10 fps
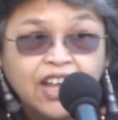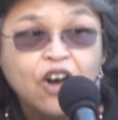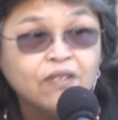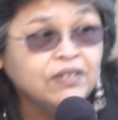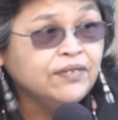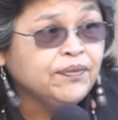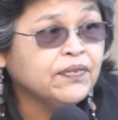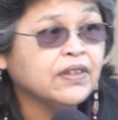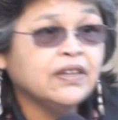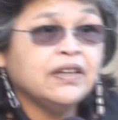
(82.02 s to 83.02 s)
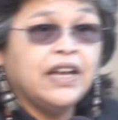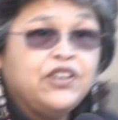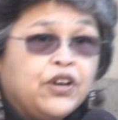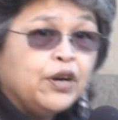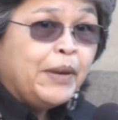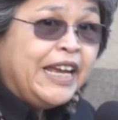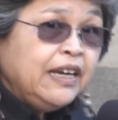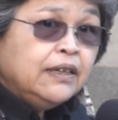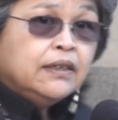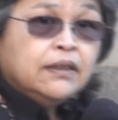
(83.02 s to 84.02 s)
Hello? Can you hear me?
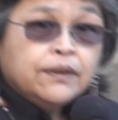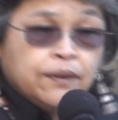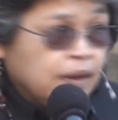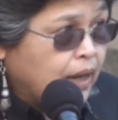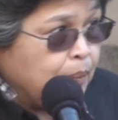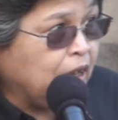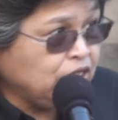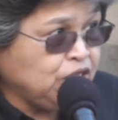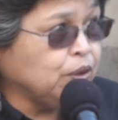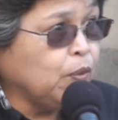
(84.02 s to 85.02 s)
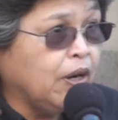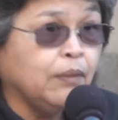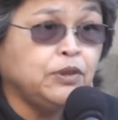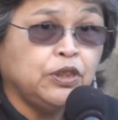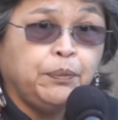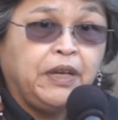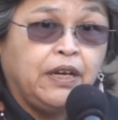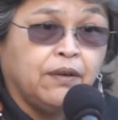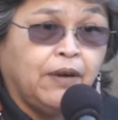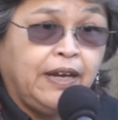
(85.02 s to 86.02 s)
I'm not sure where I should be
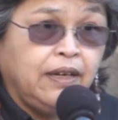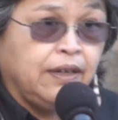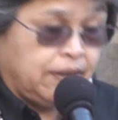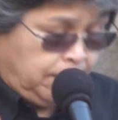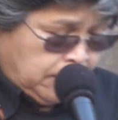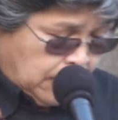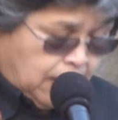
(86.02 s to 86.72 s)
here, right here.